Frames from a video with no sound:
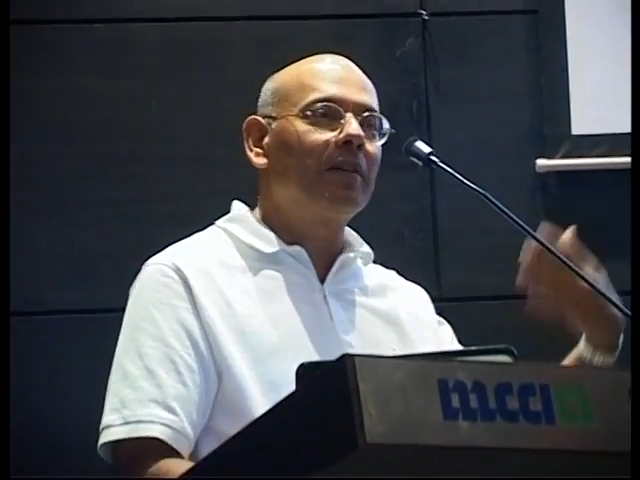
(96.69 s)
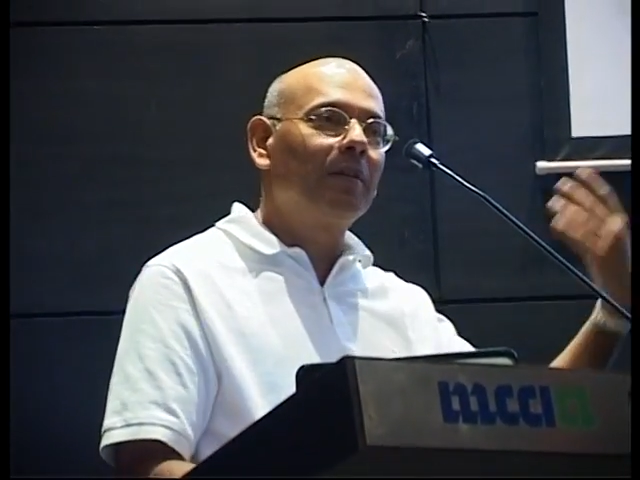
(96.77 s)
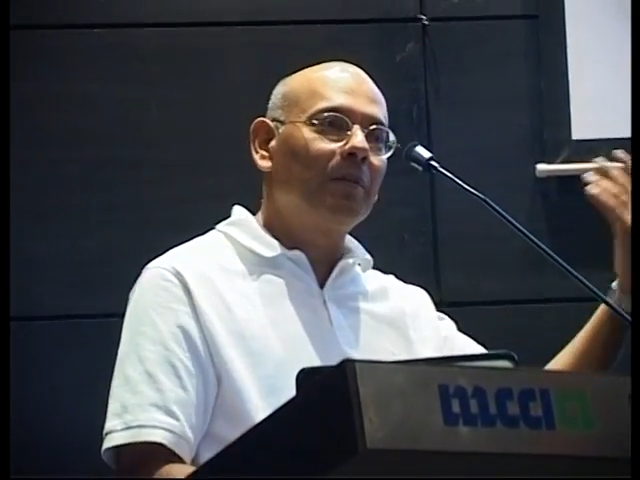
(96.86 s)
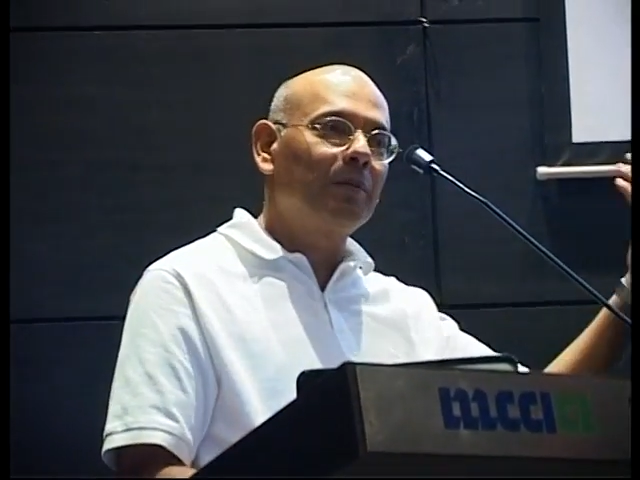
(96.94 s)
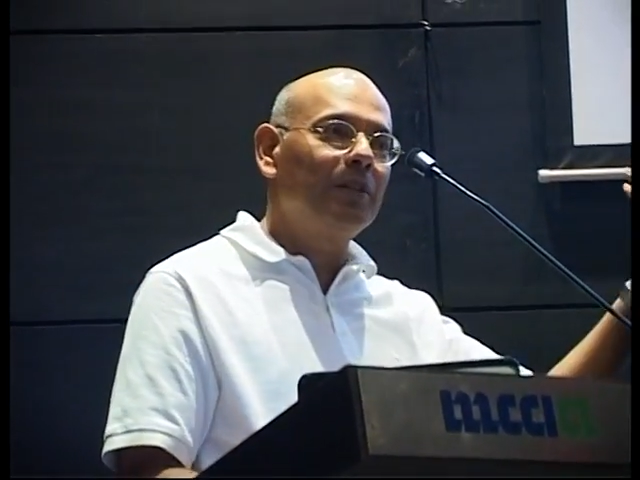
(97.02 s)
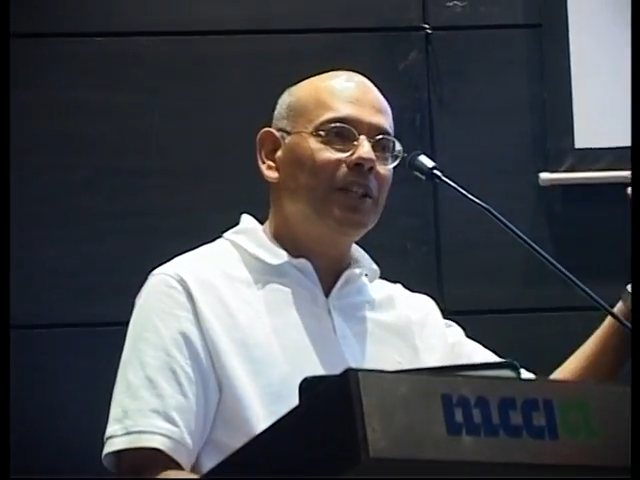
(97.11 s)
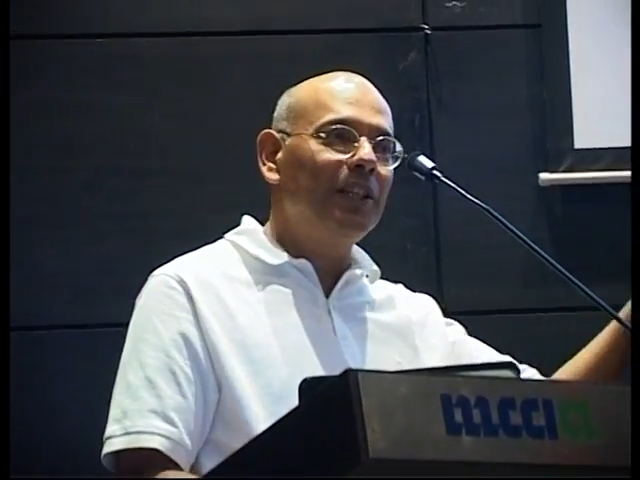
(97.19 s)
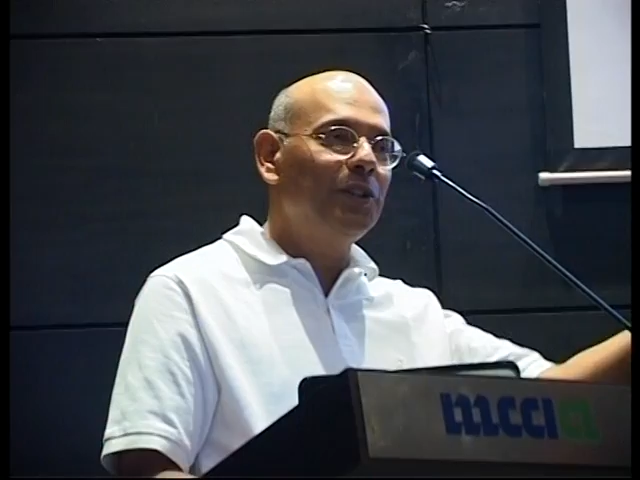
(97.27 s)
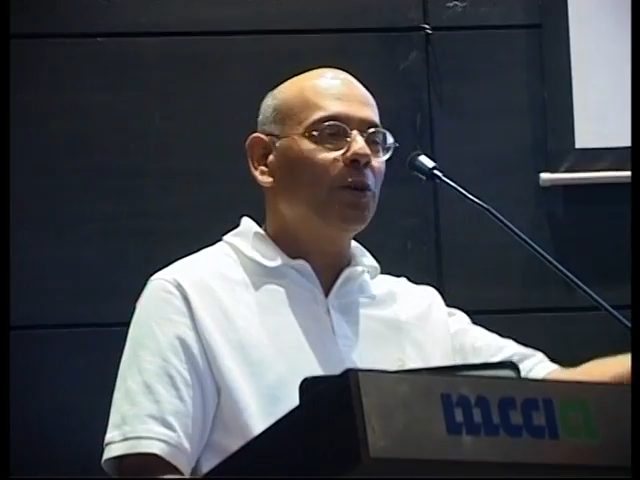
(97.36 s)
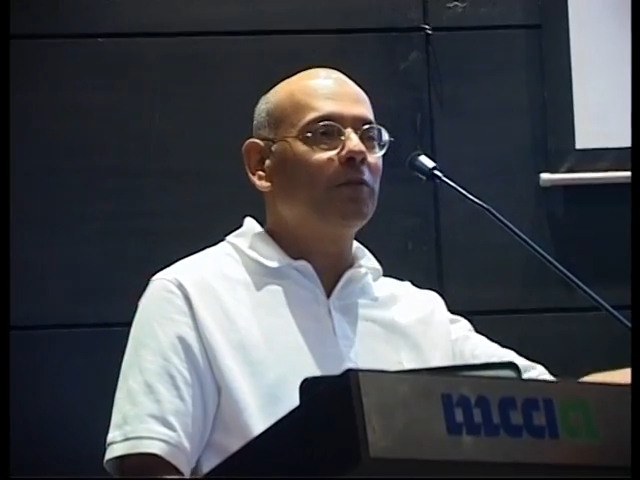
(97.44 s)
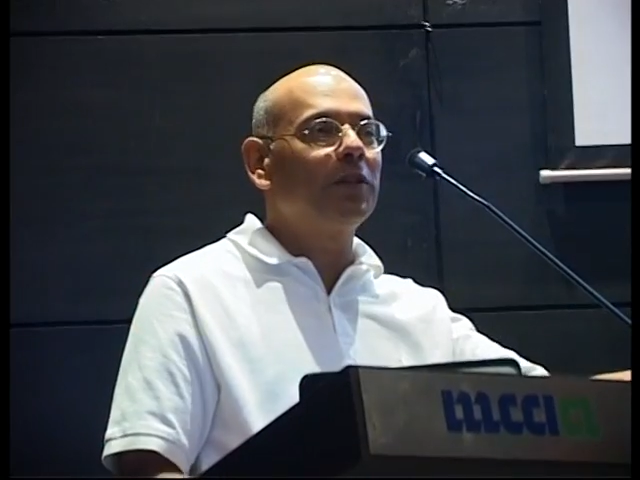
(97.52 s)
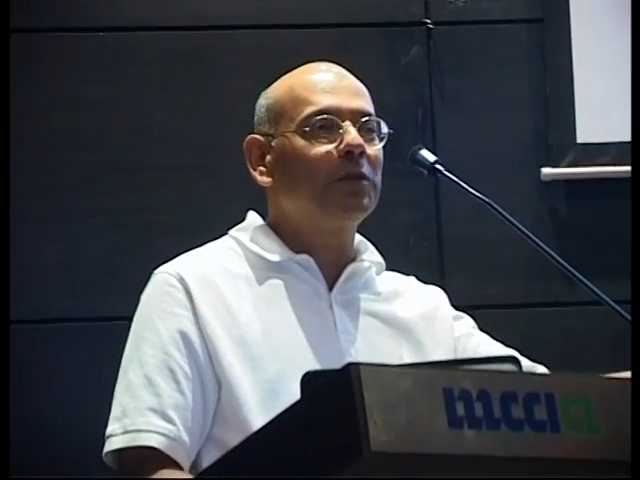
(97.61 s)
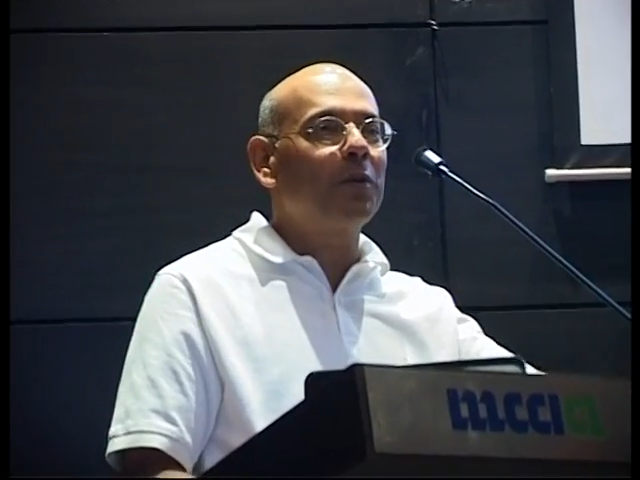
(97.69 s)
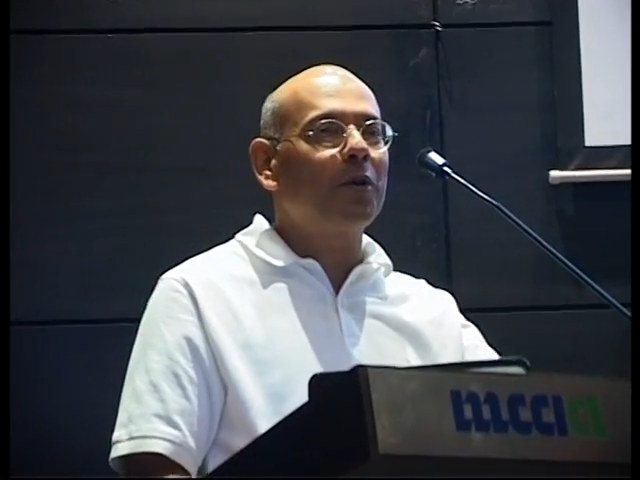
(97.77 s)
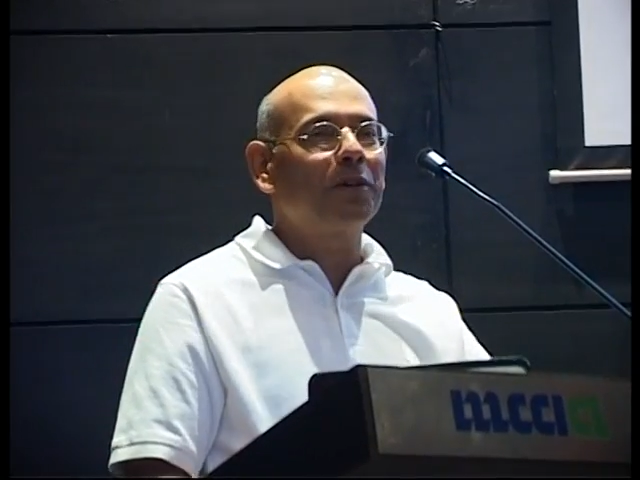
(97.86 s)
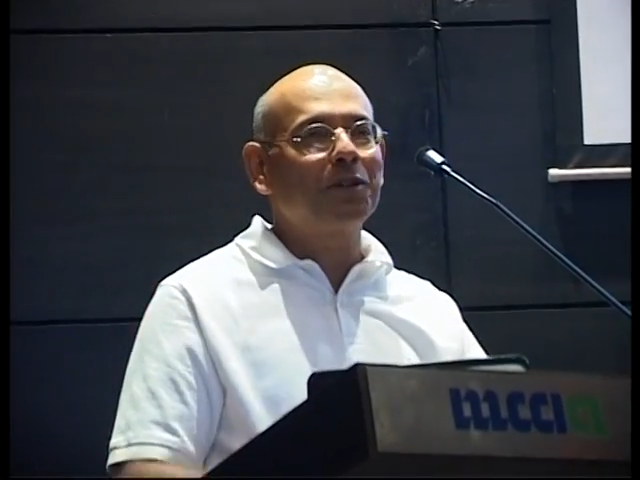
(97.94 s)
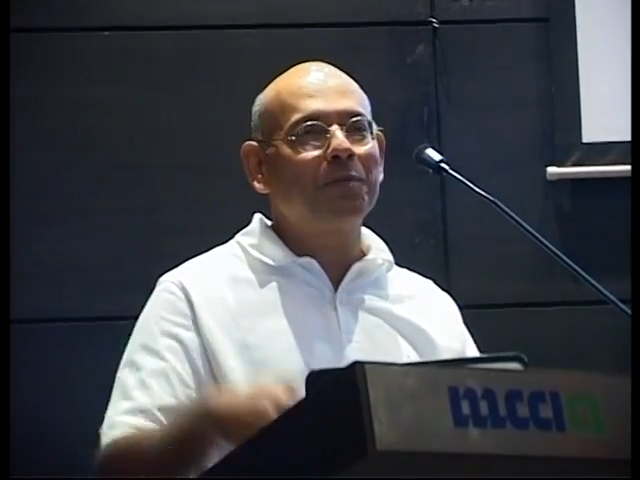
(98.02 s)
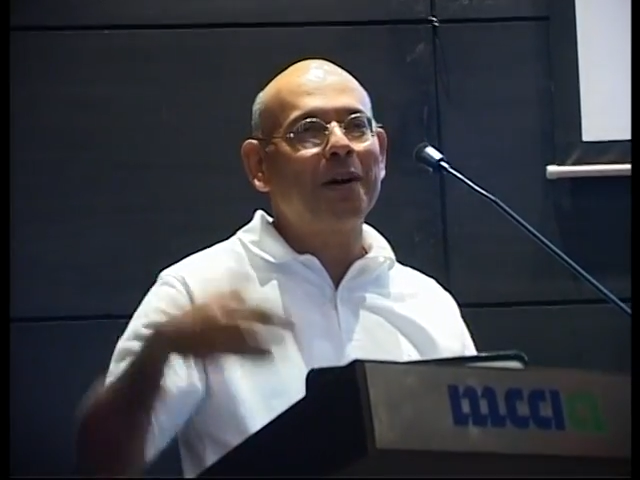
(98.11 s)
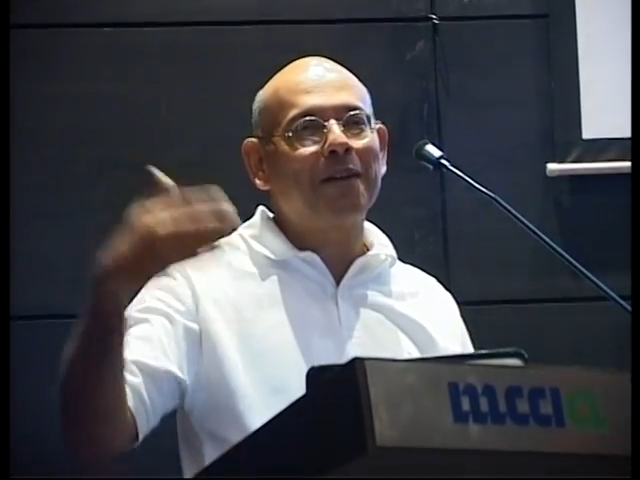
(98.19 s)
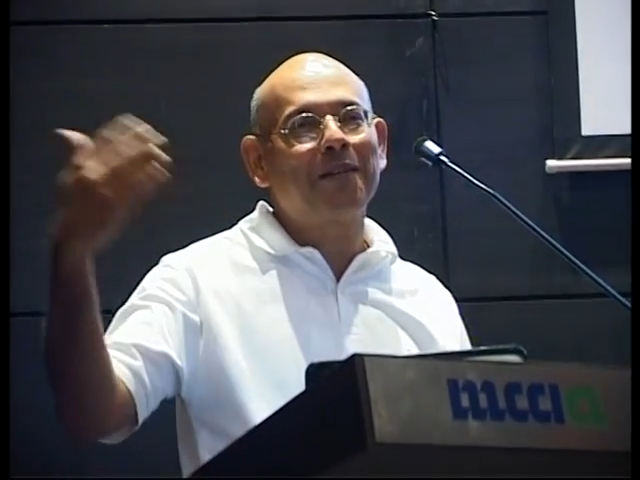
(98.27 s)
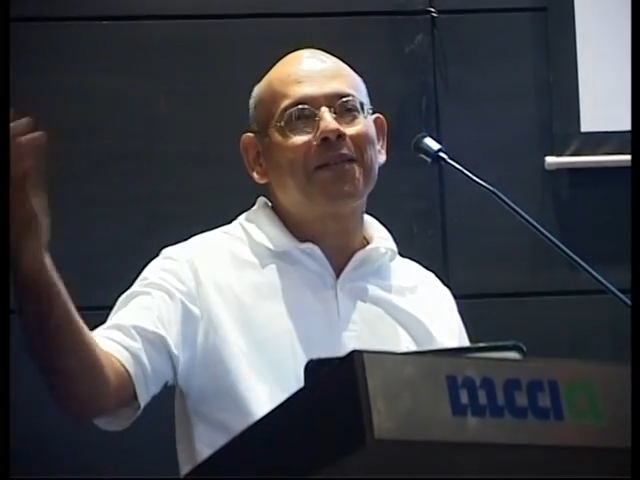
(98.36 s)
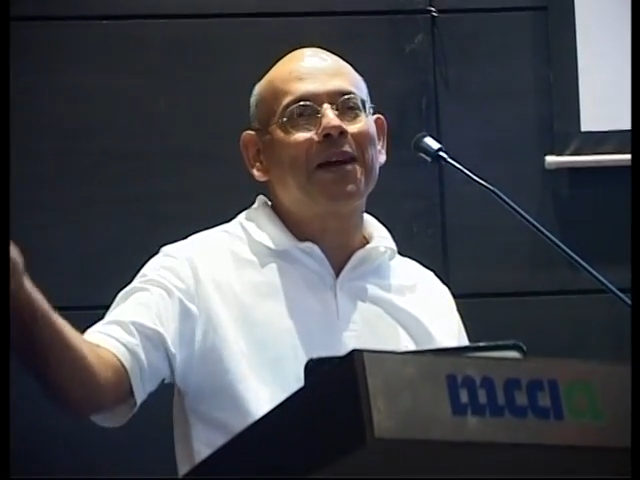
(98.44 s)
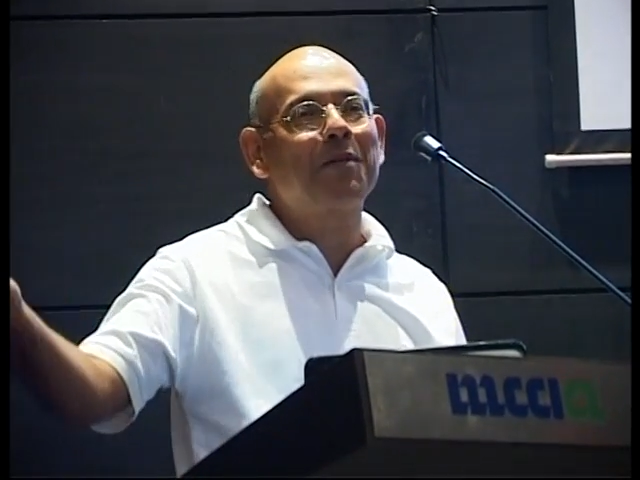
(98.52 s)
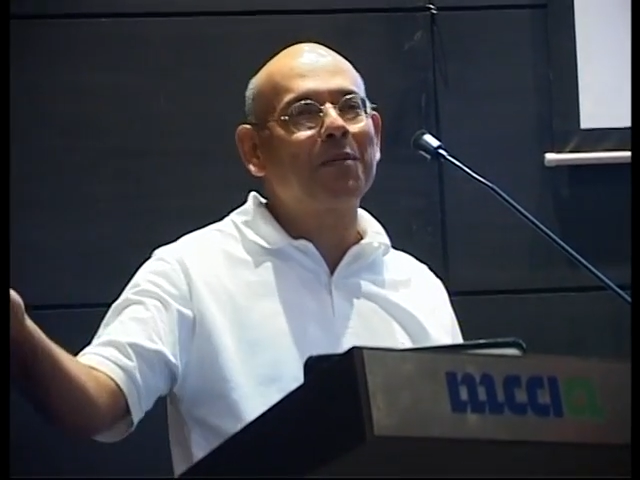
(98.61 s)
the TC of this product is better
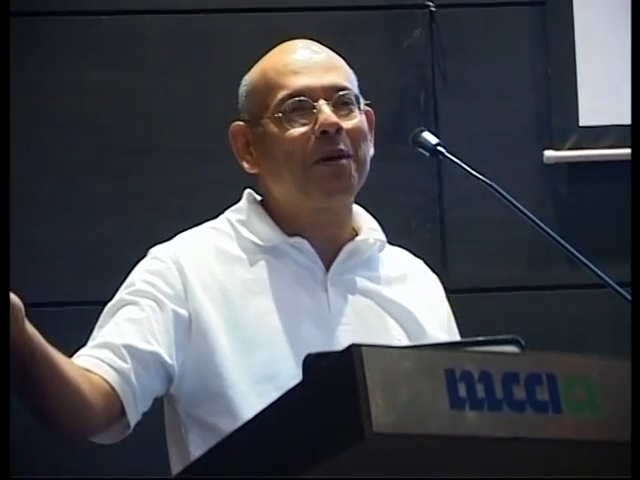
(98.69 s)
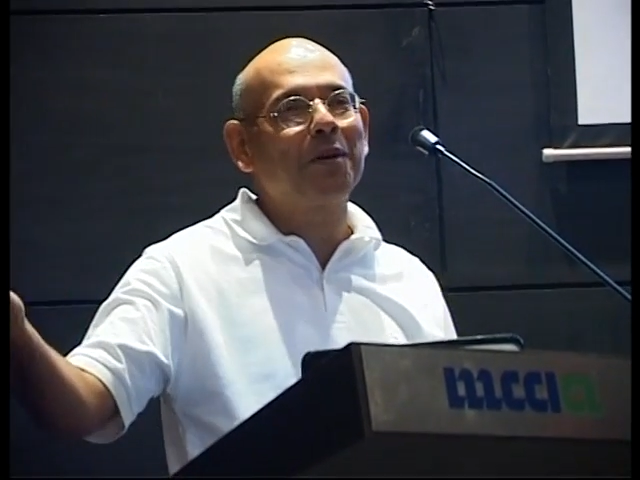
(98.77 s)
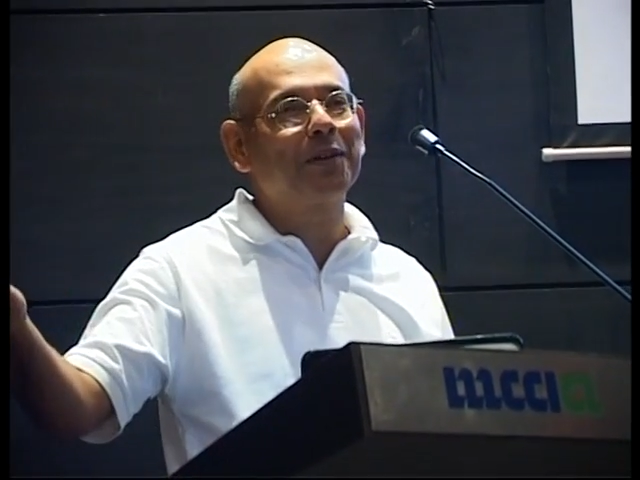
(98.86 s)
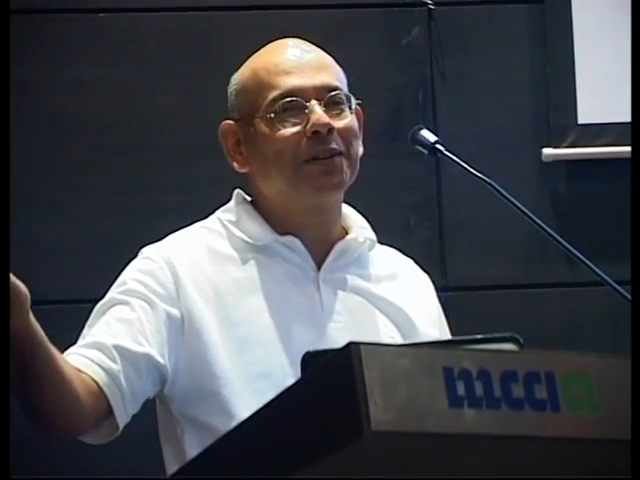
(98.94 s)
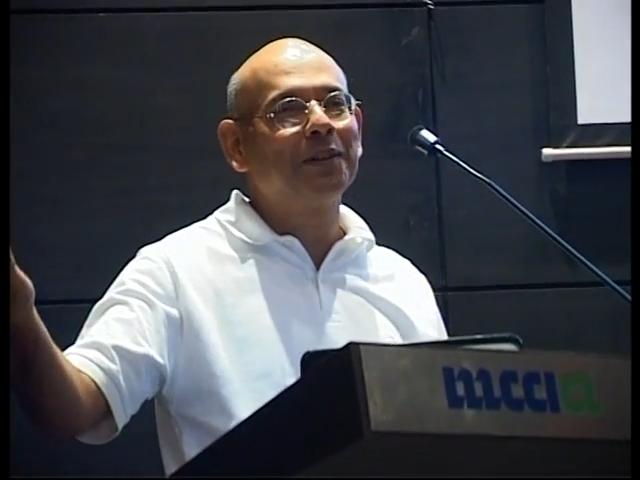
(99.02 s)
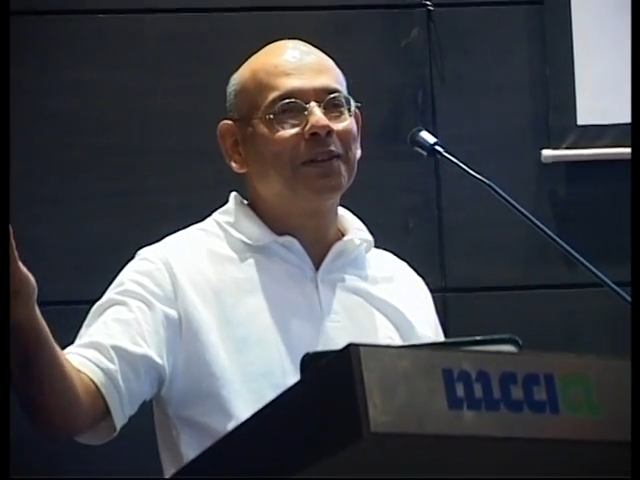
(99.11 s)
than that product.